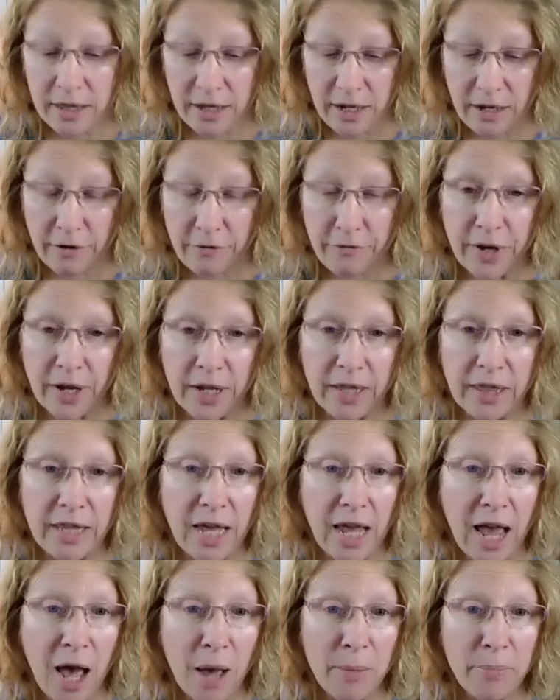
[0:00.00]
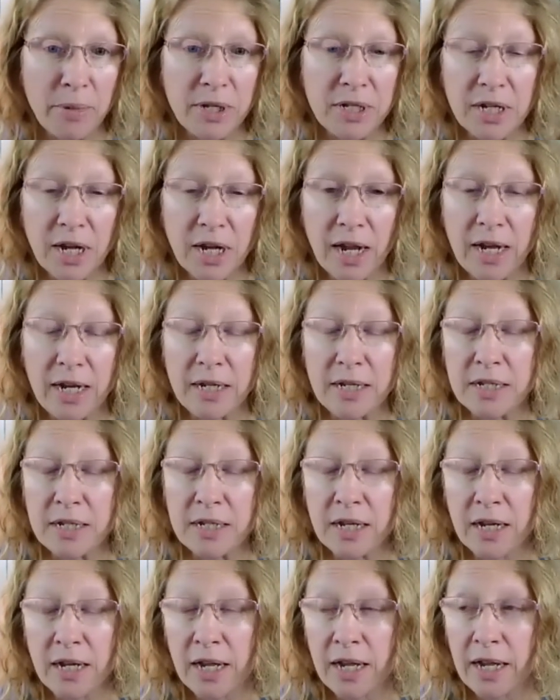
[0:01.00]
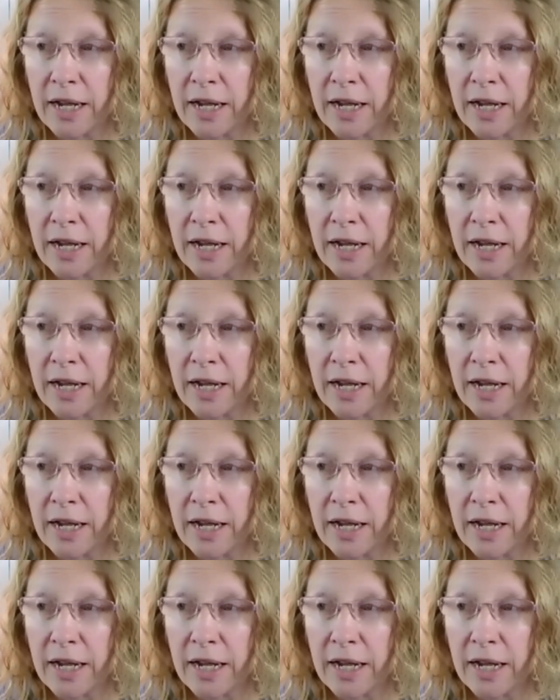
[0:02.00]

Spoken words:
they affect the appetite.